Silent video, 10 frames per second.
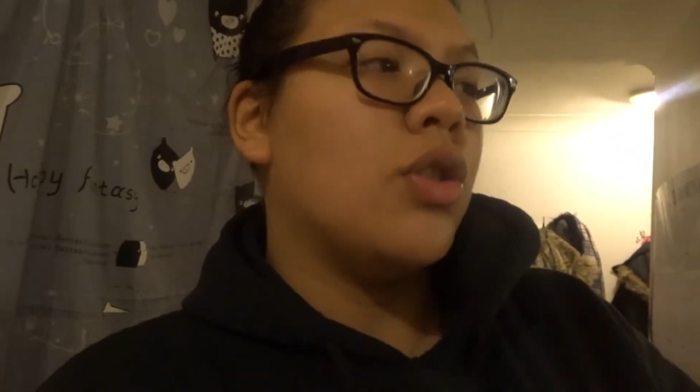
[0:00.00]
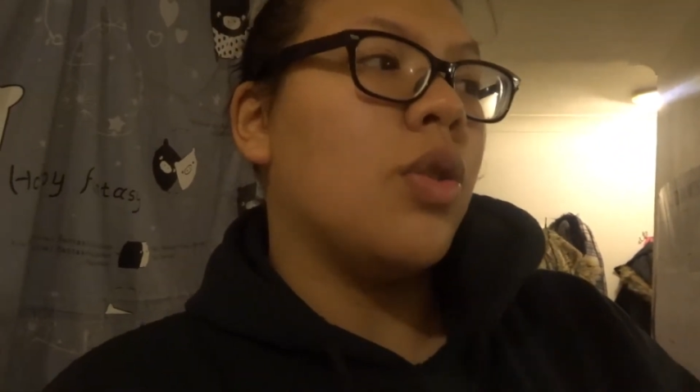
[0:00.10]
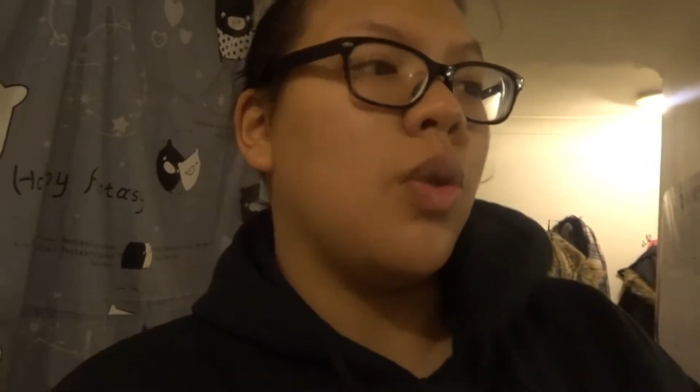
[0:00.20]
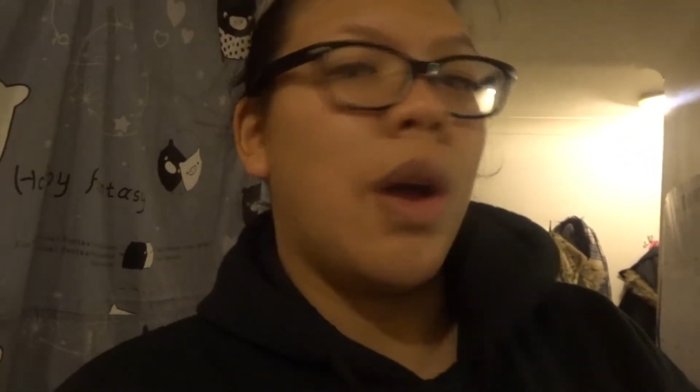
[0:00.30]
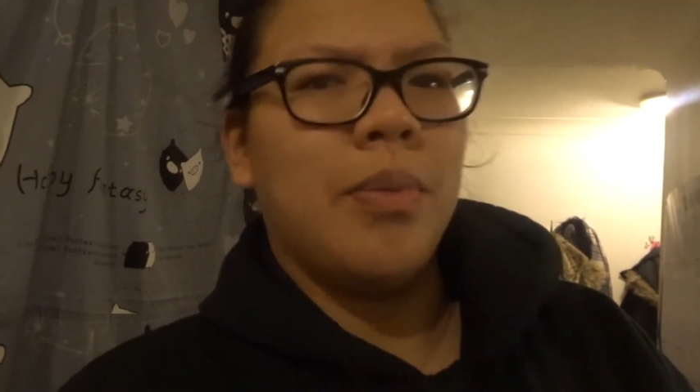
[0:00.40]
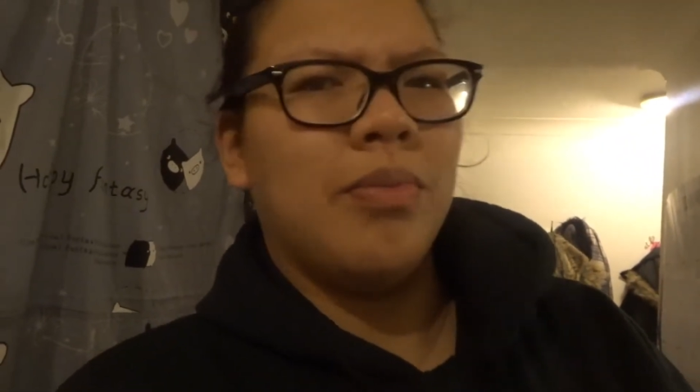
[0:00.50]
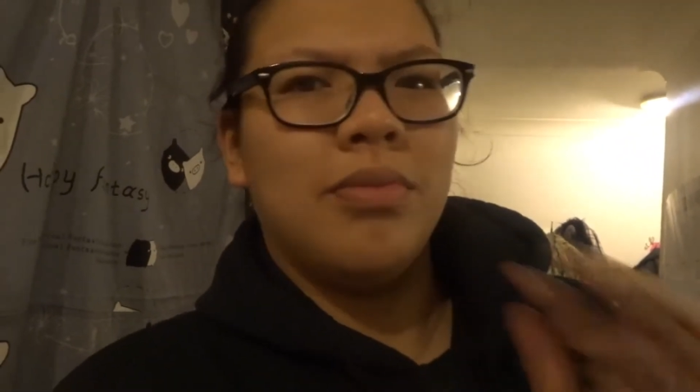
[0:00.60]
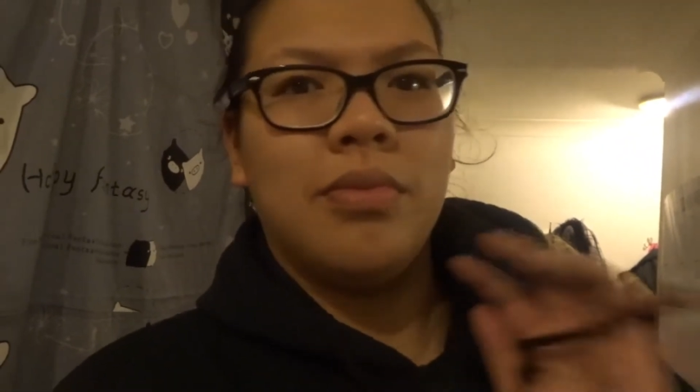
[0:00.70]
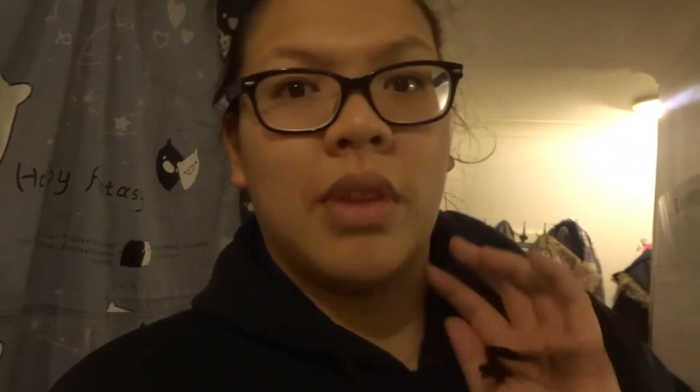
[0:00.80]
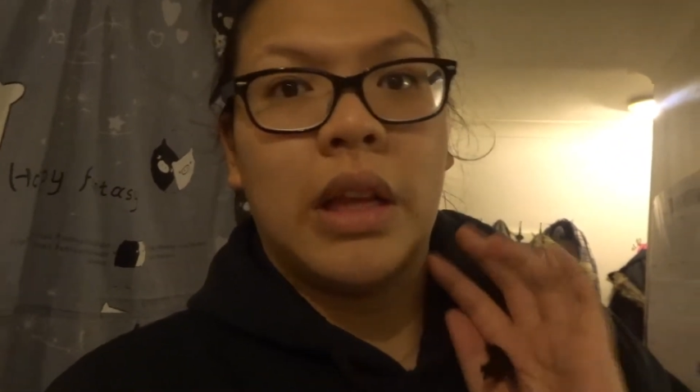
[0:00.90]
so
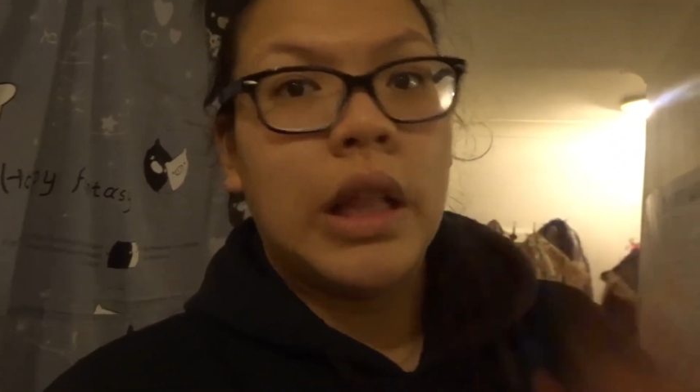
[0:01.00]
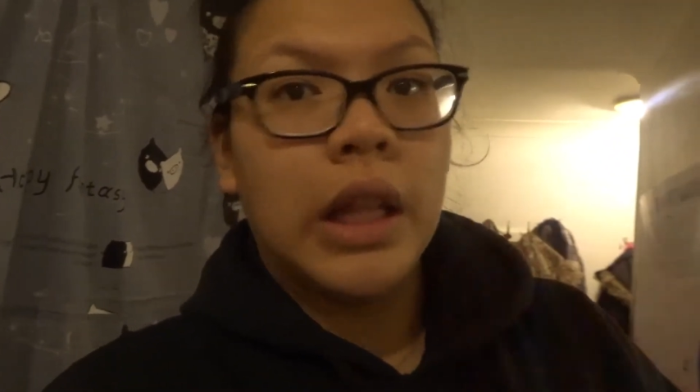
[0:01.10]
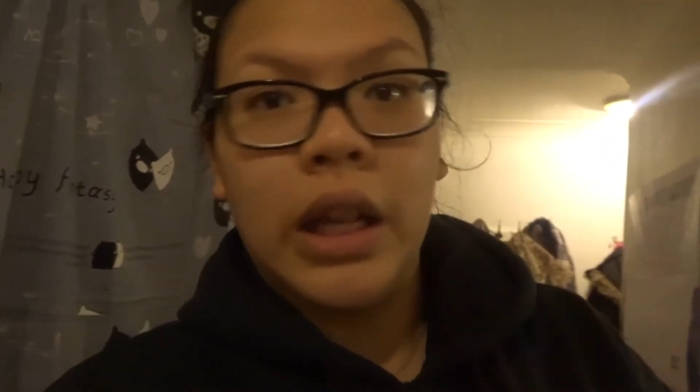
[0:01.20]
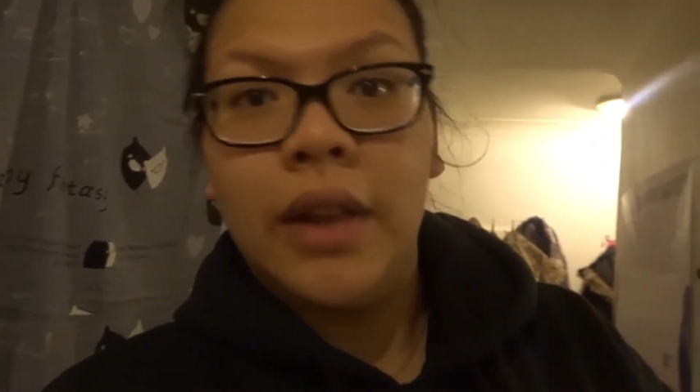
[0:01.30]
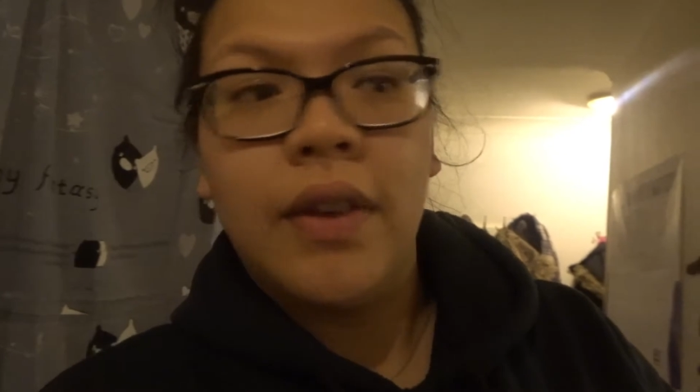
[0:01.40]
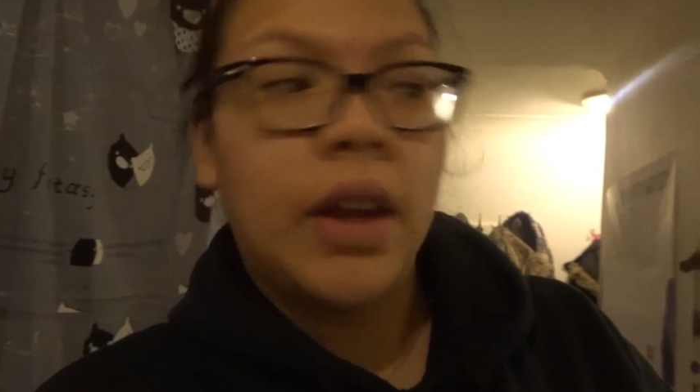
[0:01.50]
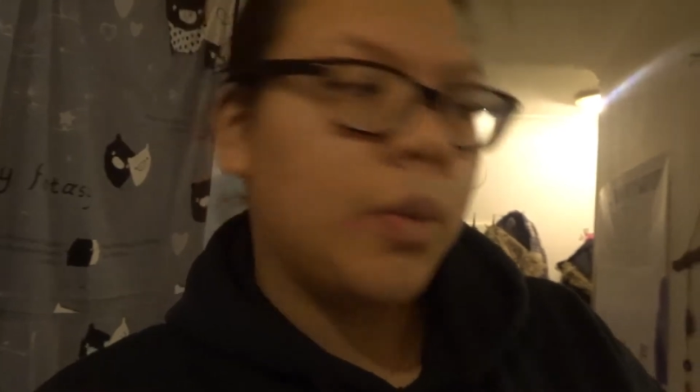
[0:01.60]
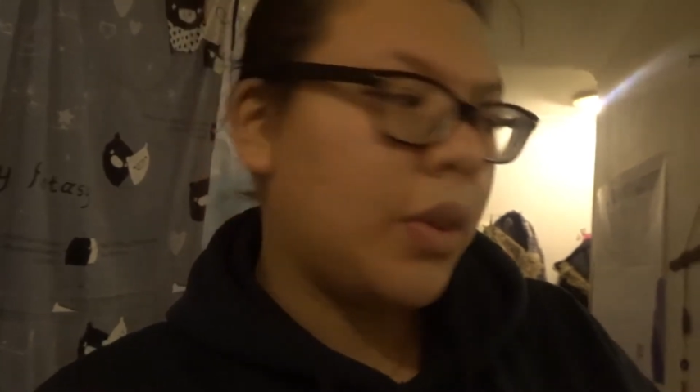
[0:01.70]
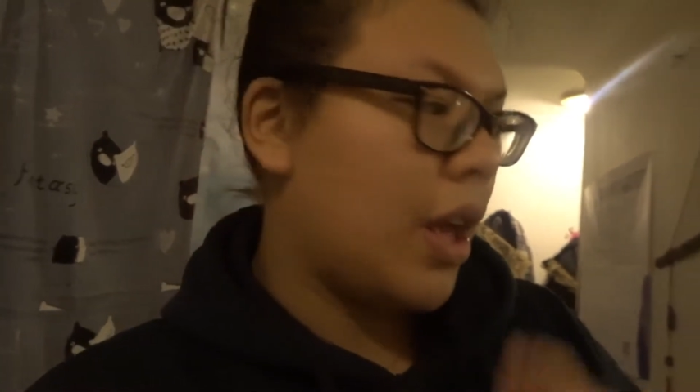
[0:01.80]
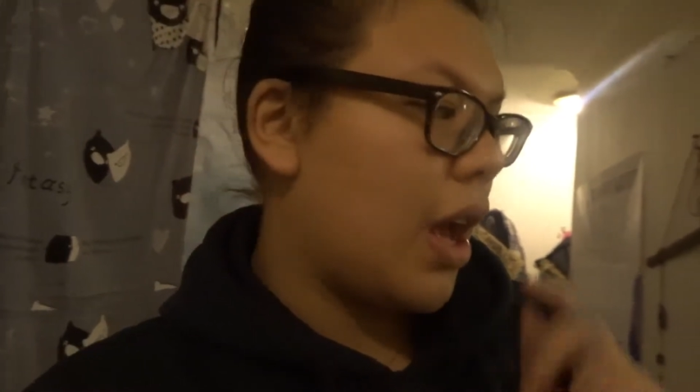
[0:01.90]
I'm clearly fine
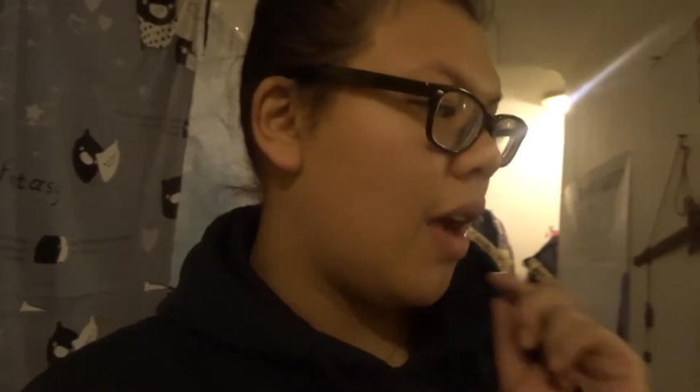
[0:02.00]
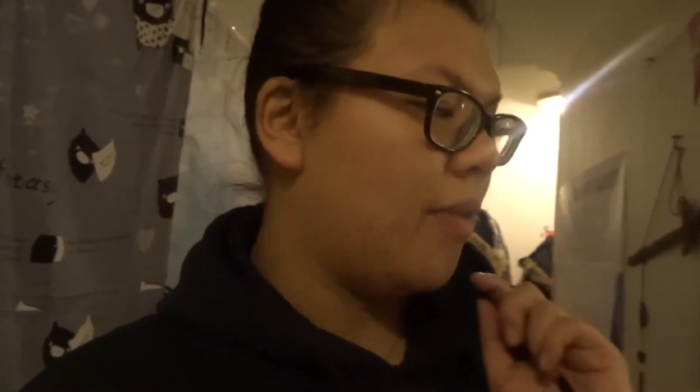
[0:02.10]
with that.